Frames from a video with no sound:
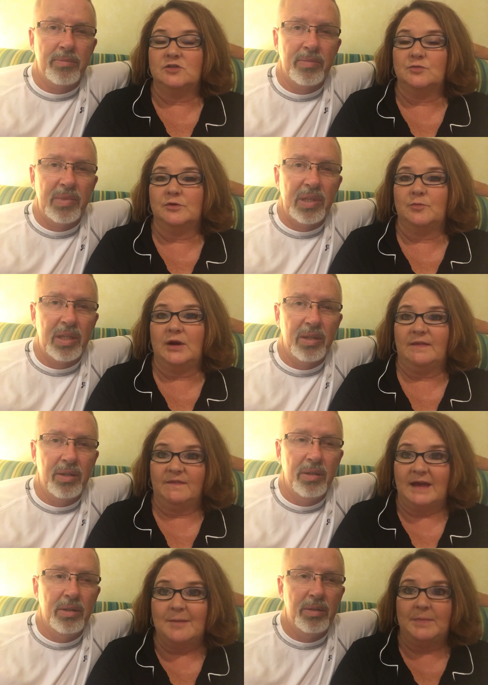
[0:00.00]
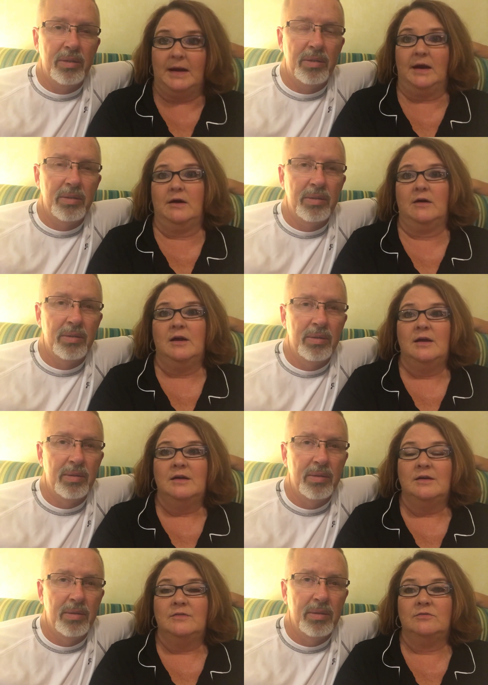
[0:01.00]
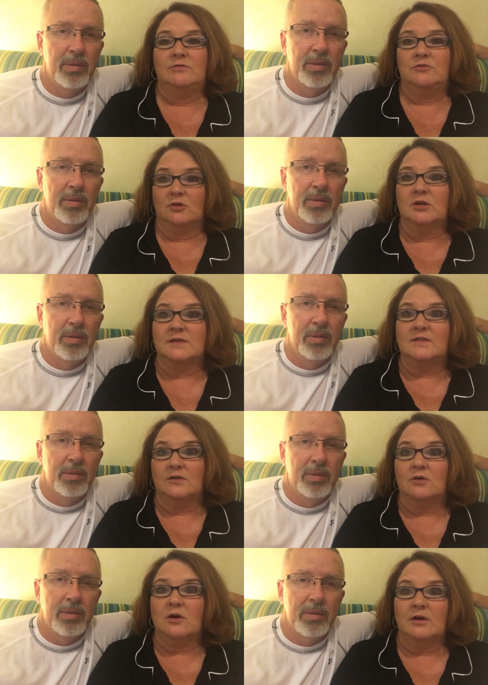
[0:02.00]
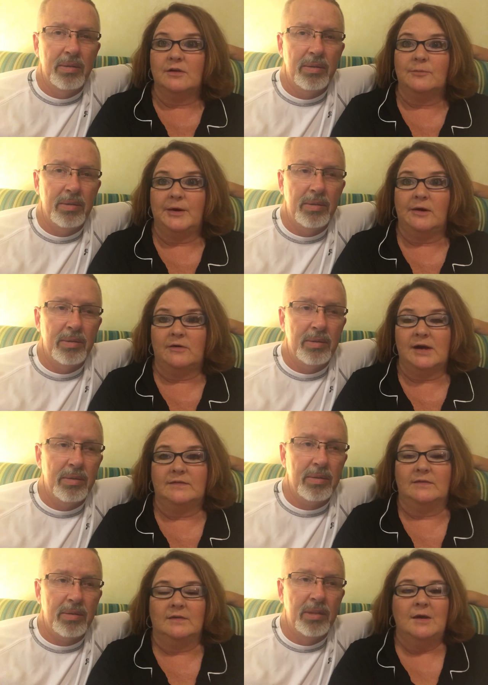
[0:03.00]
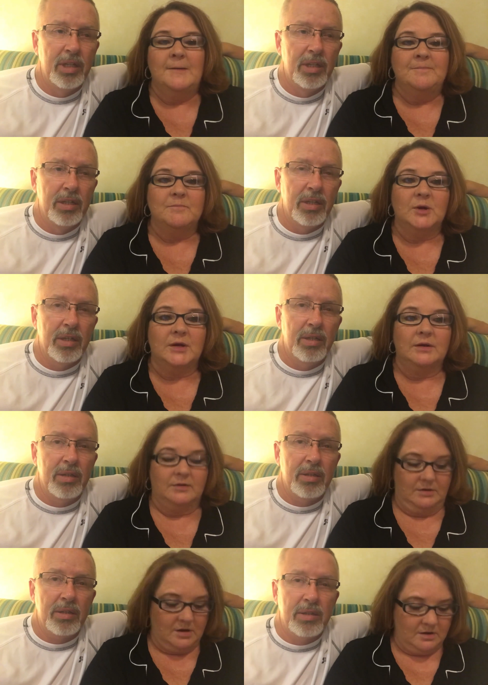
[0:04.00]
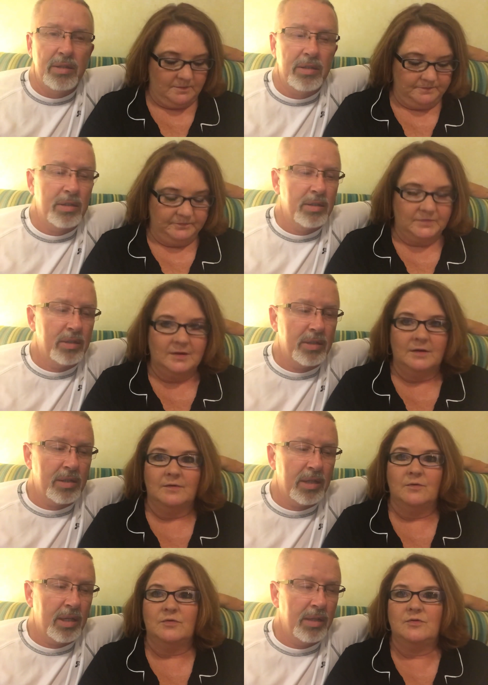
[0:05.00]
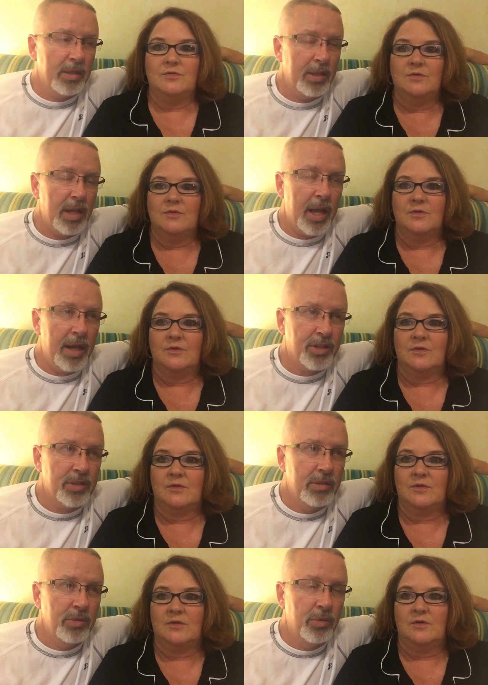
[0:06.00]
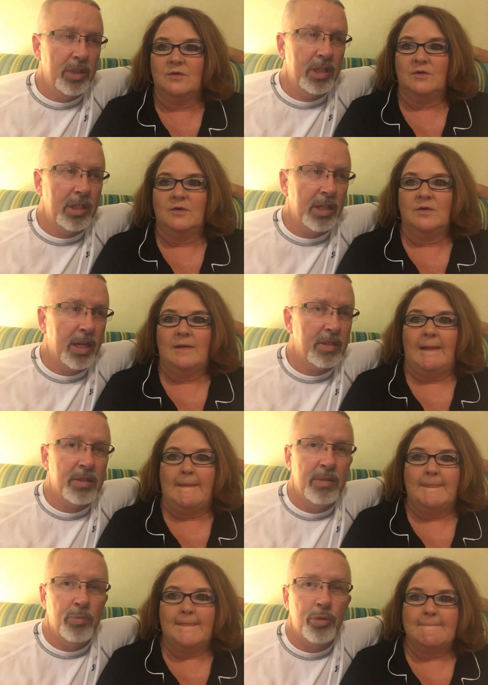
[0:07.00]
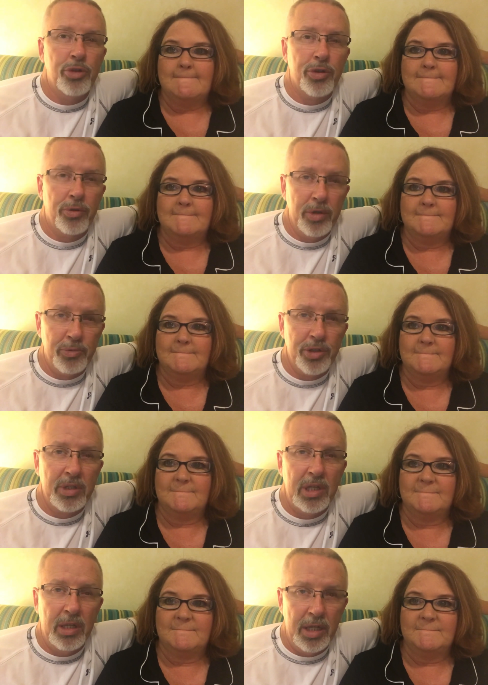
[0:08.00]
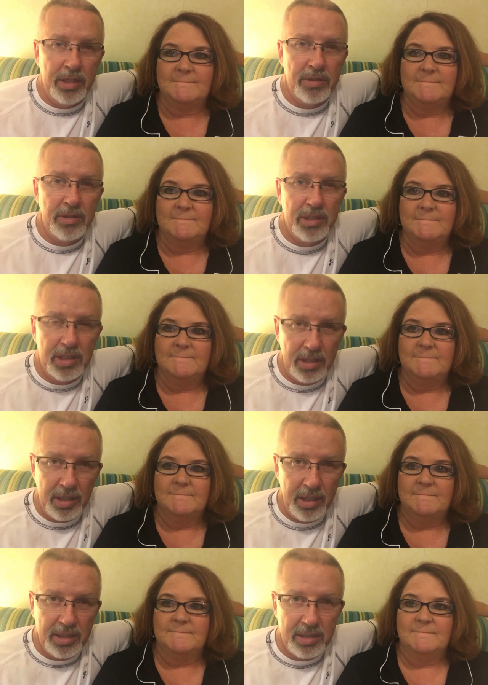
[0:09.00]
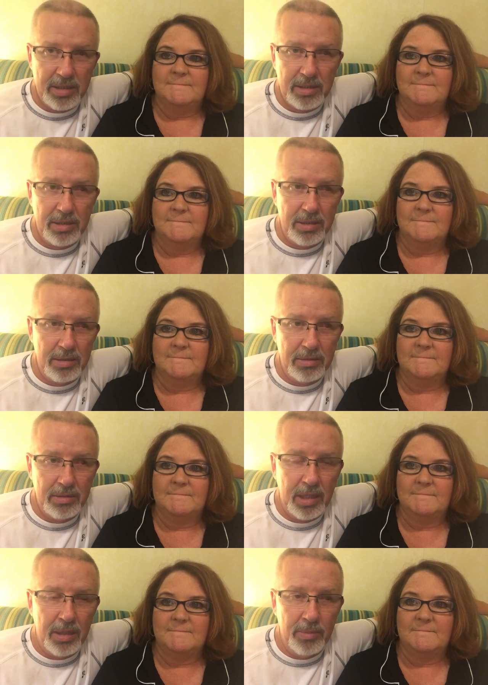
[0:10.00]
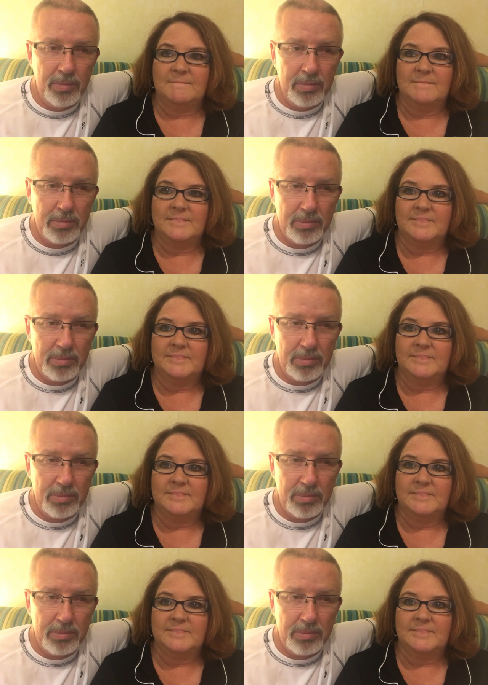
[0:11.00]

Speaker 1: if she were to break that pair they're going to send her another pair of glasses but um,
Speaker 2: kelly had actually went and got some prescription lenses sunglasses um,